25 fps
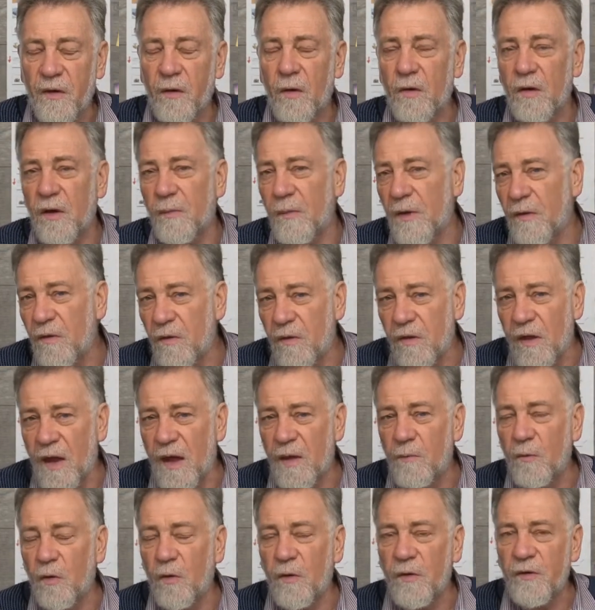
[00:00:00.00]
They're not going to be the
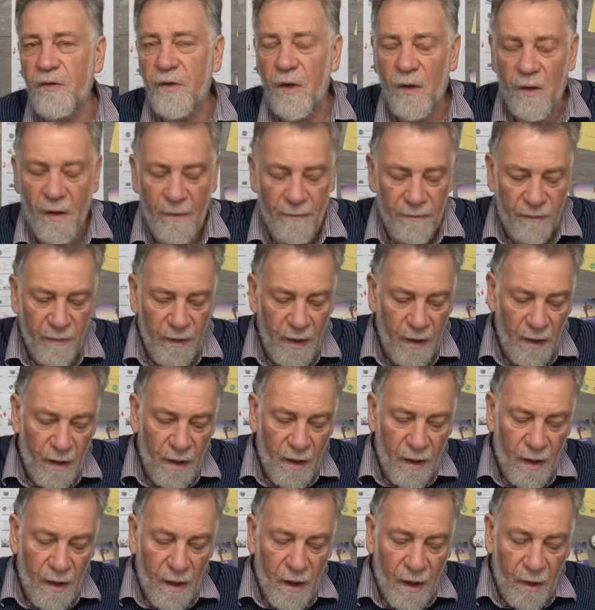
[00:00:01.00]
same all the time.
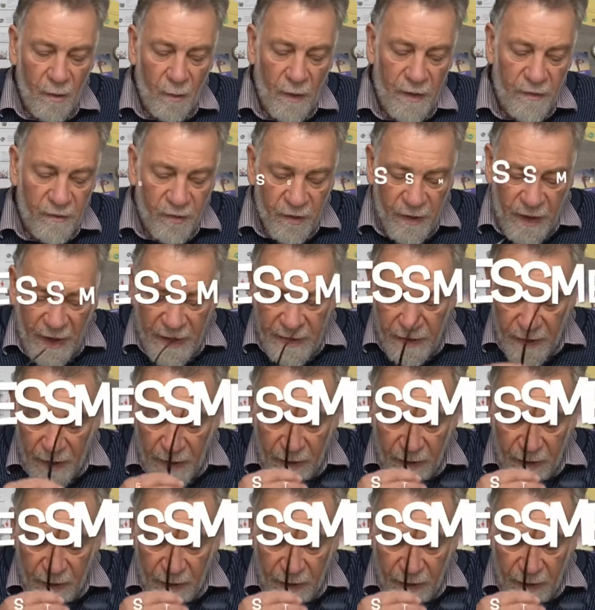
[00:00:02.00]
Question 8